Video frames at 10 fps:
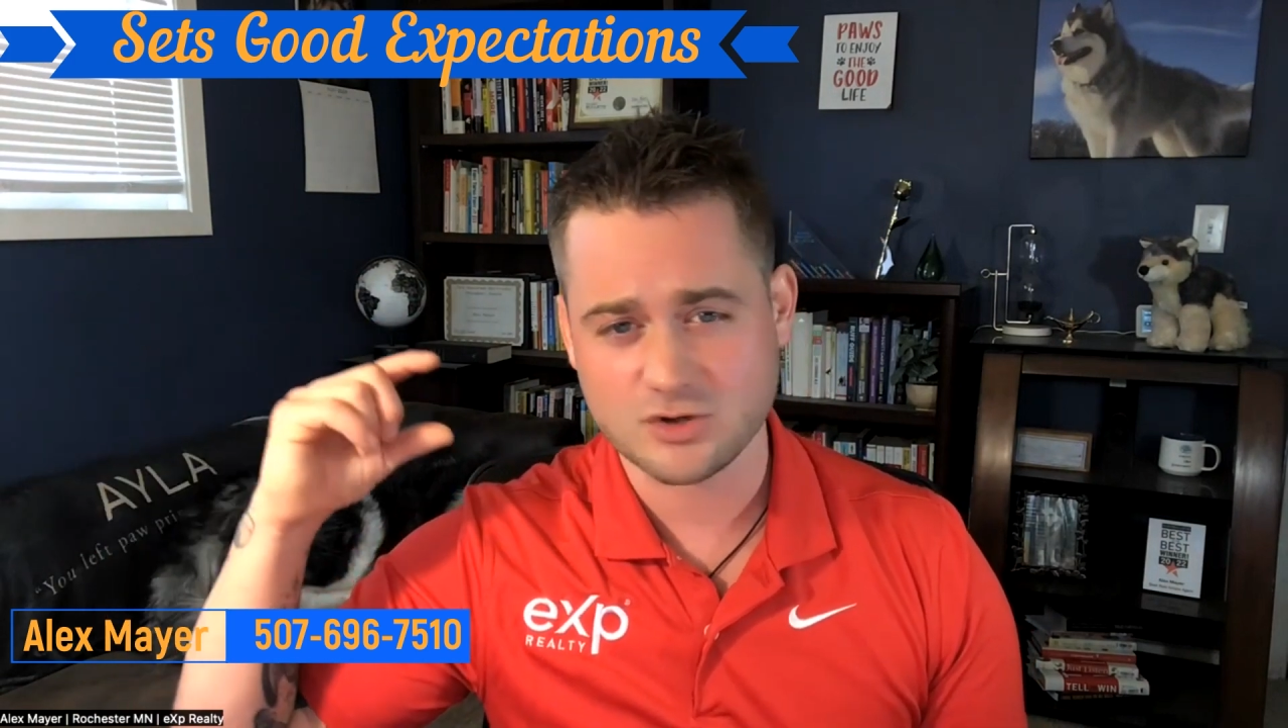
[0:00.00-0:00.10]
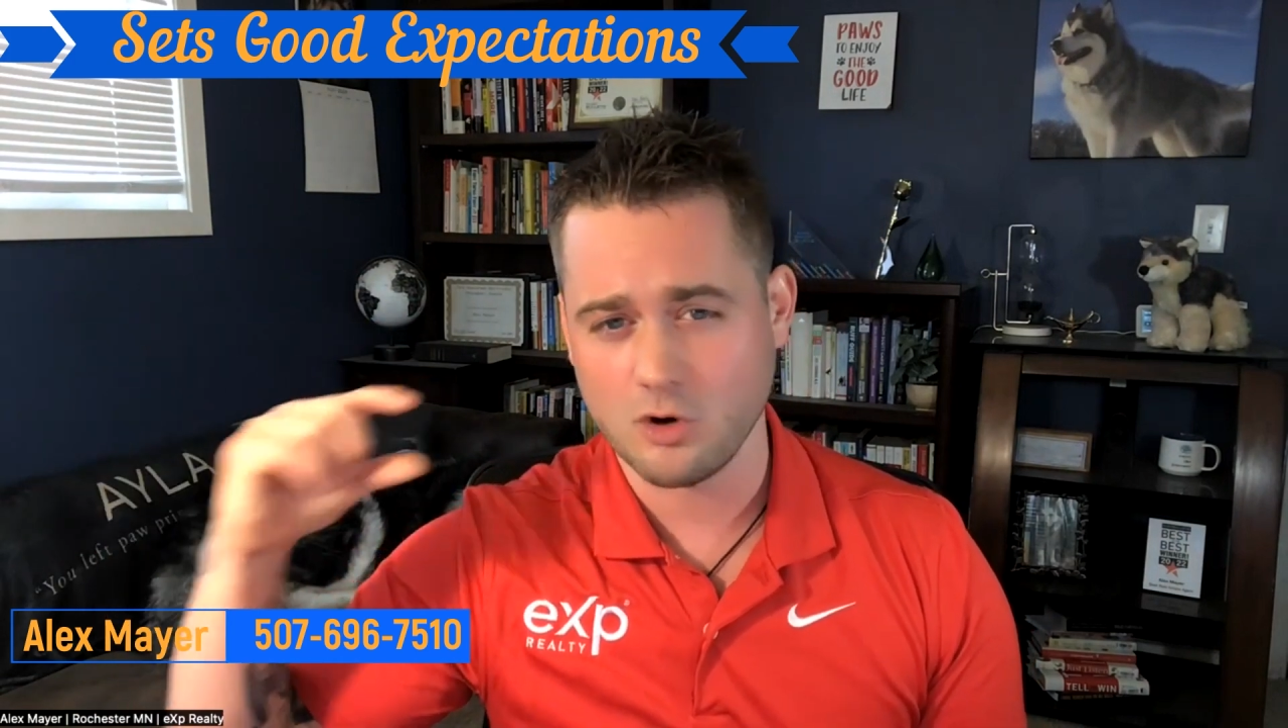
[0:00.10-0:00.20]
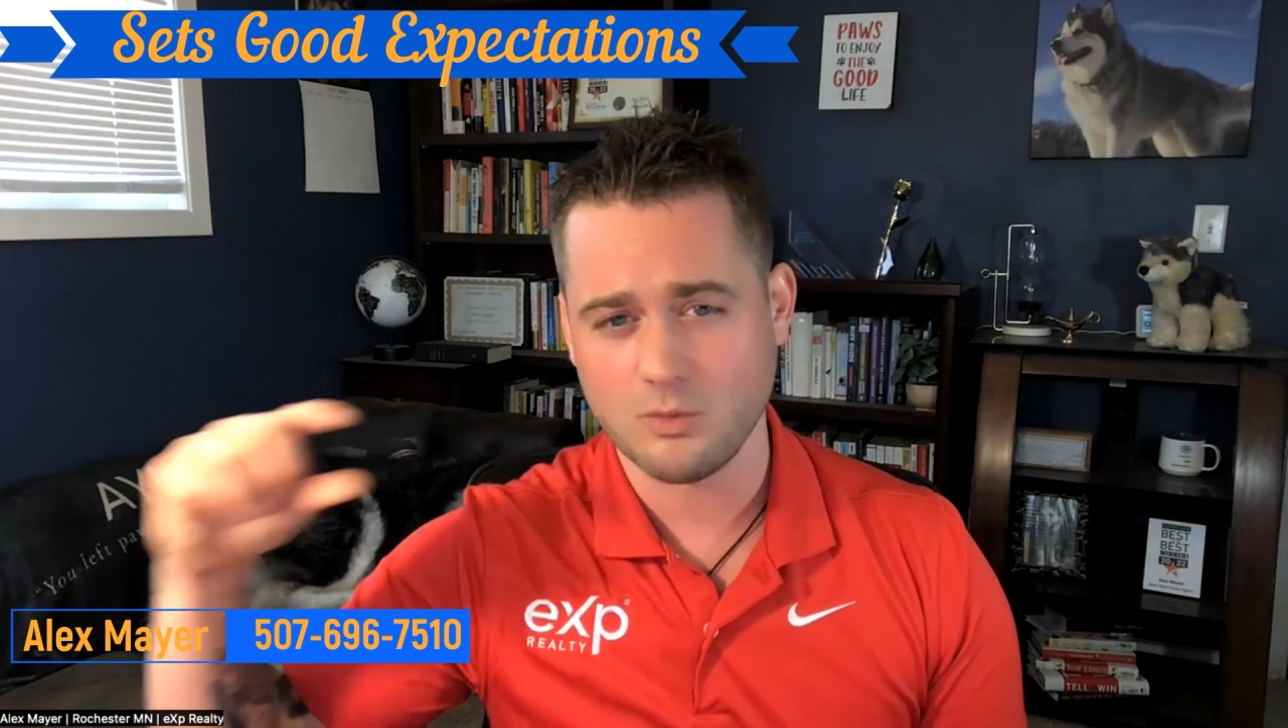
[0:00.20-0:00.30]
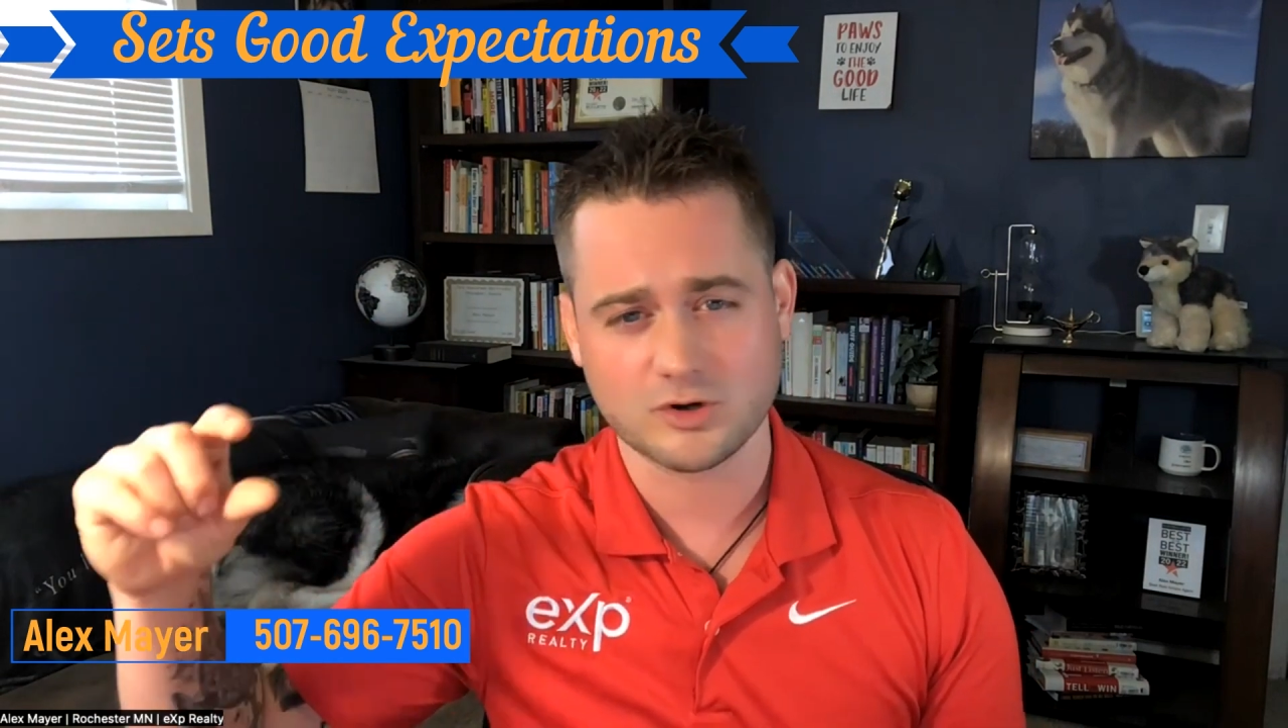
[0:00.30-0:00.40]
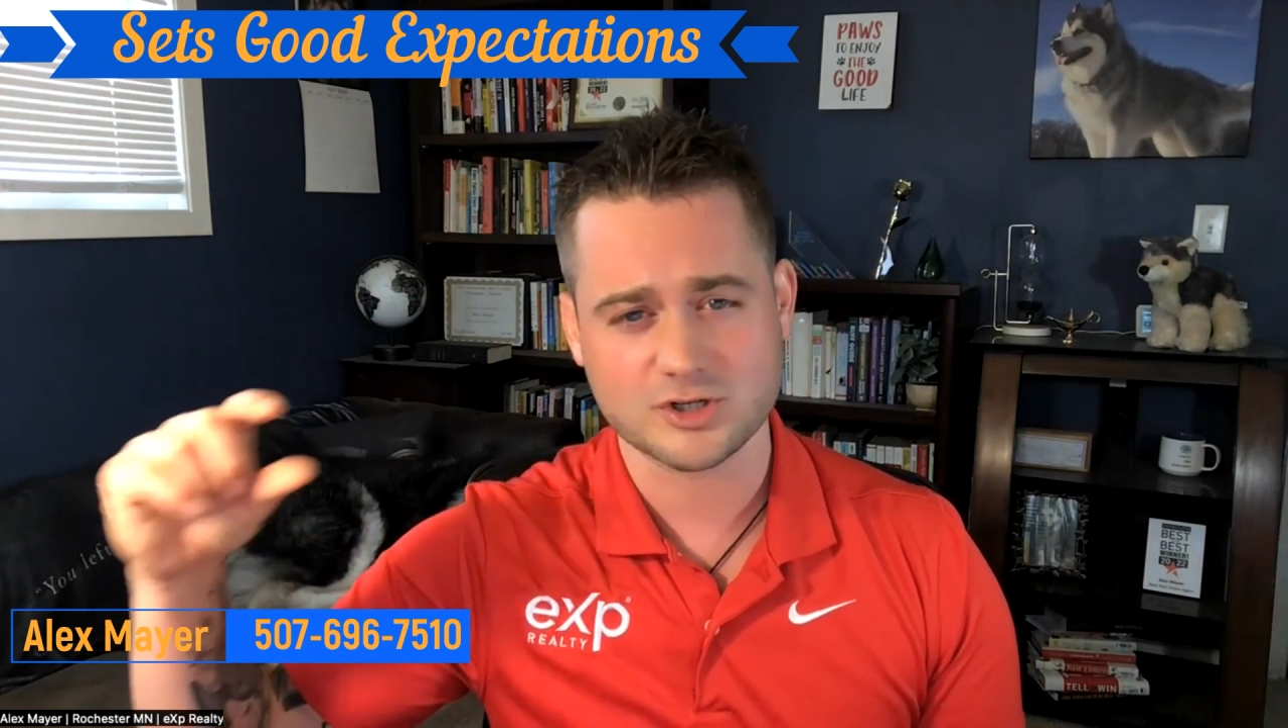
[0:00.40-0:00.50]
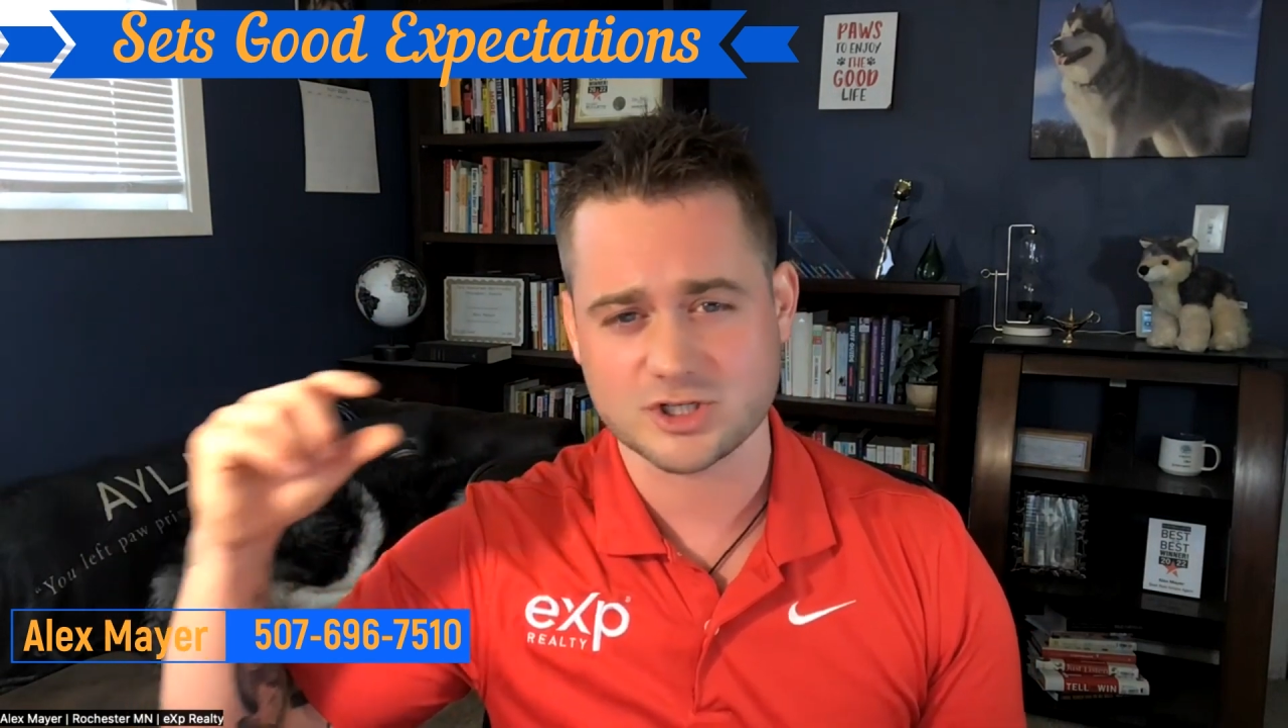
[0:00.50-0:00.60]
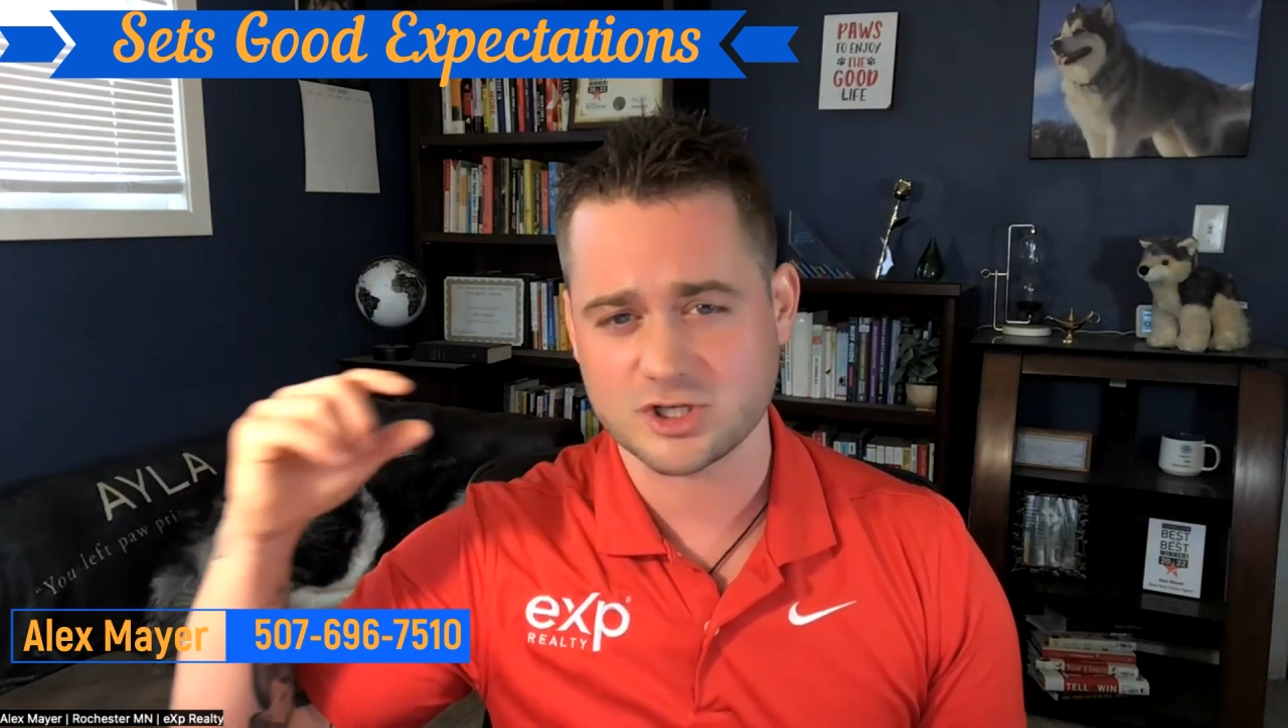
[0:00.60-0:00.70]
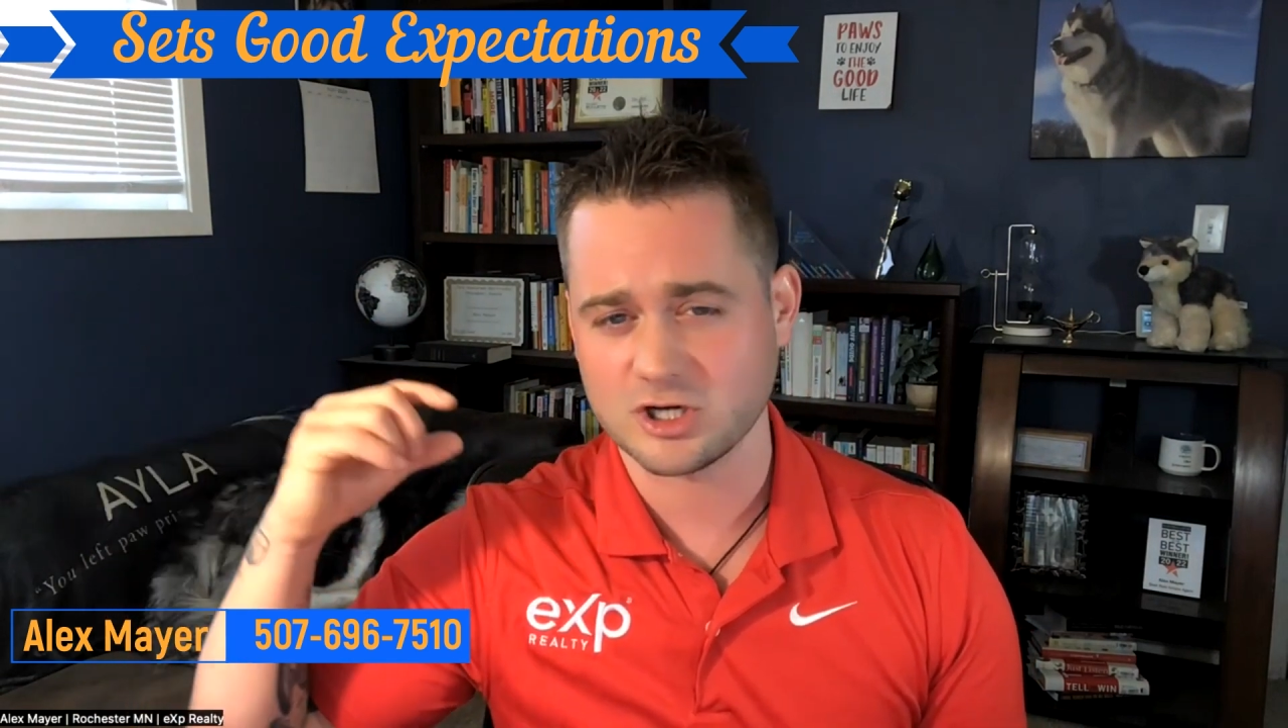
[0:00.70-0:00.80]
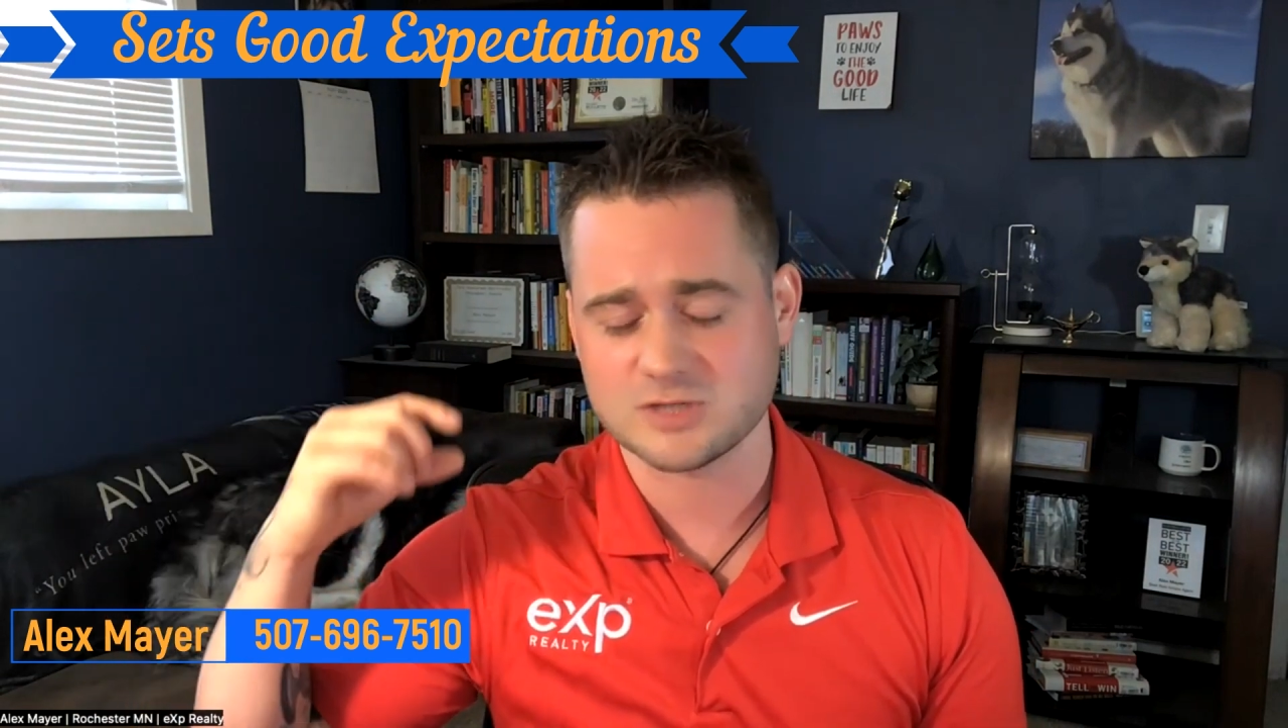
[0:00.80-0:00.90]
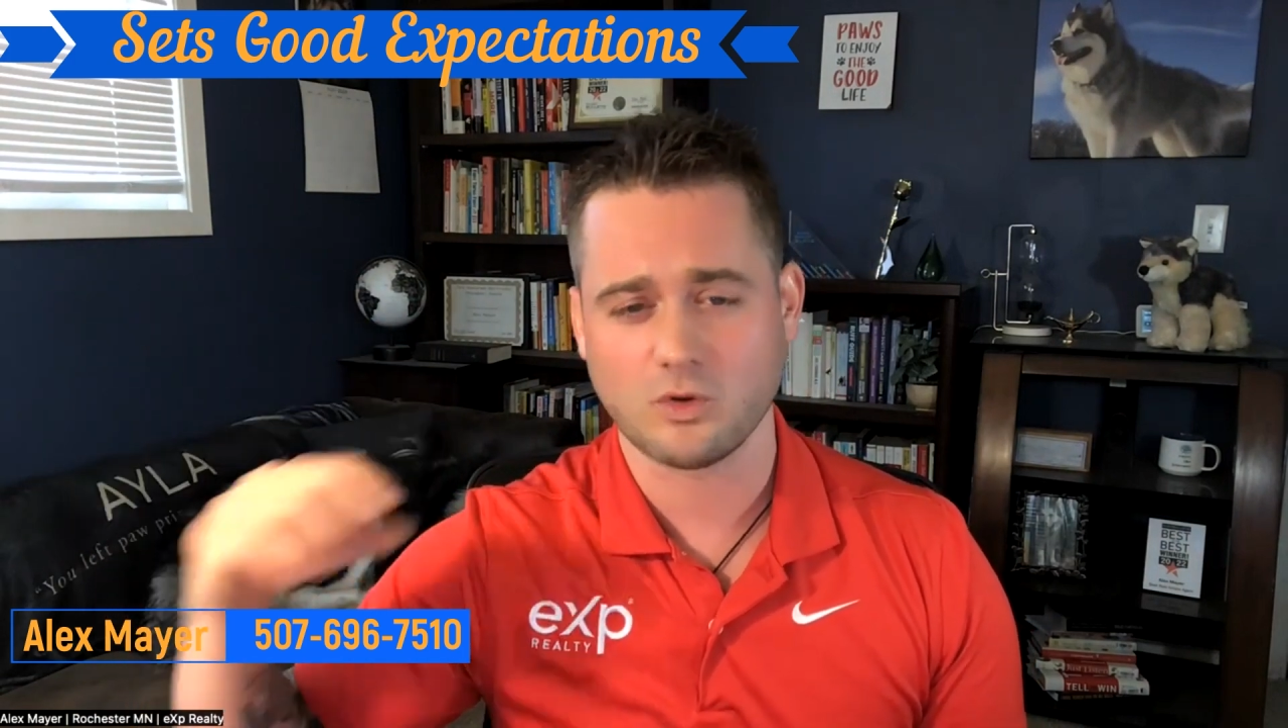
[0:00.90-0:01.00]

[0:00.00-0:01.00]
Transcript: homeowners insurance,